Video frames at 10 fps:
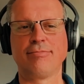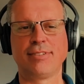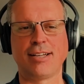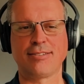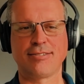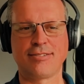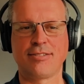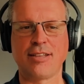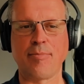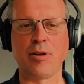That's
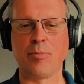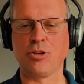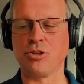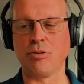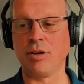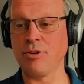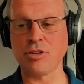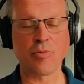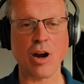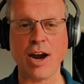step number two. And there's a
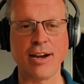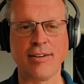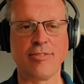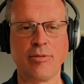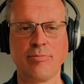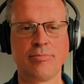variety of them.